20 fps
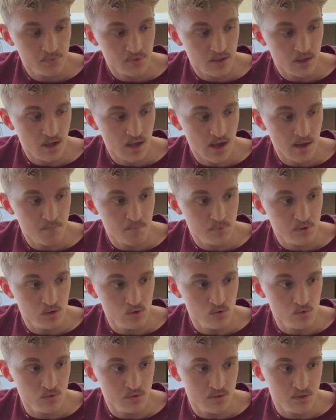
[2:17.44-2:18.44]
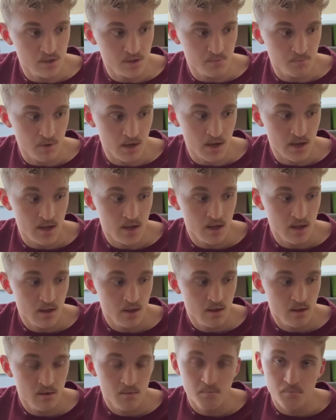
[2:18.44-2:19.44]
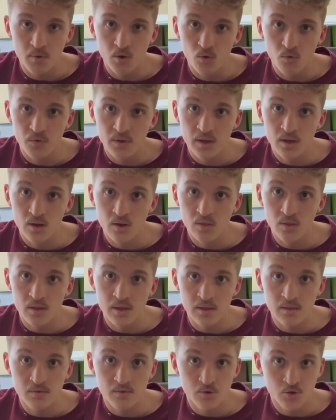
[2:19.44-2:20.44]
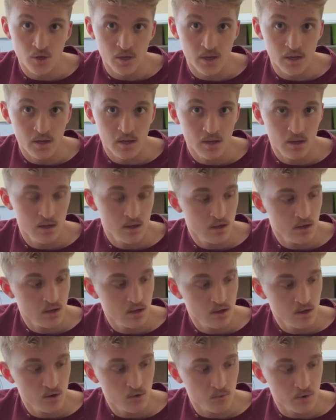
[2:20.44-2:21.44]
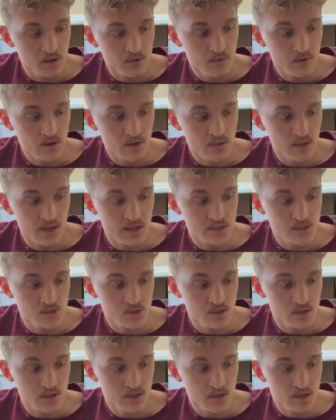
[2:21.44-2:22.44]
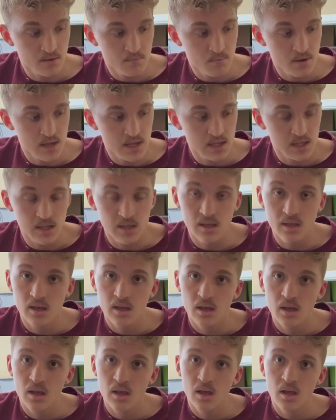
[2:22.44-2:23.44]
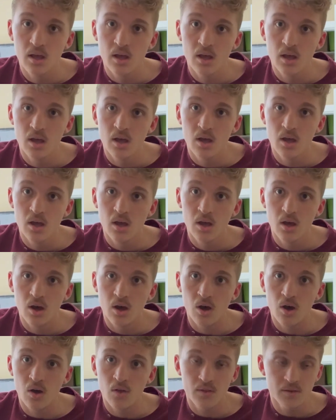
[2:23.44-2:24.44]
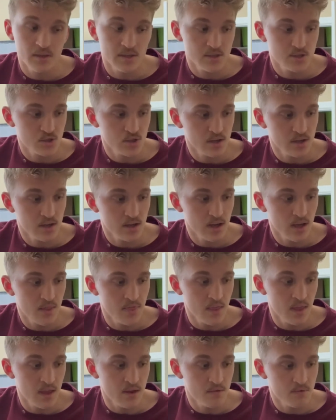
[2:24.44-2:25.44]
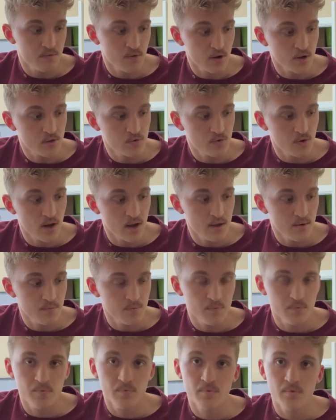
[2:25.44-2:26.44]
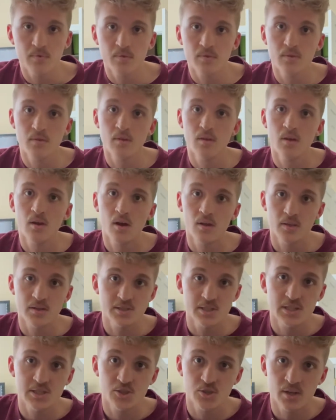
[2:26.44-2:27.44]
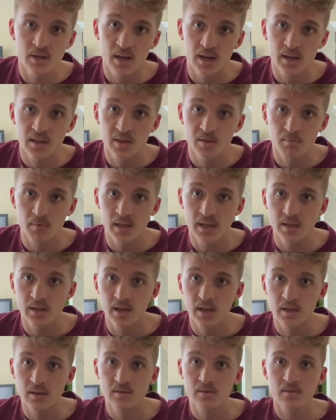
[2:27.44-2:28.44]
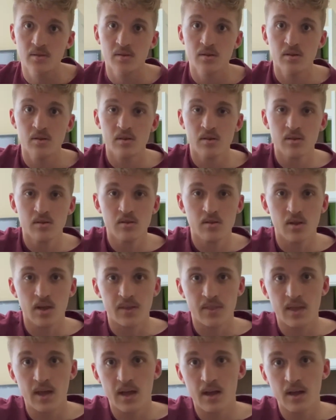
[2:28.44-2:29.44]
I use just my middle finger on the E string, ring finger on the A string, and pinky on the D string. And then first fret, the G string, I just use my index. So like that.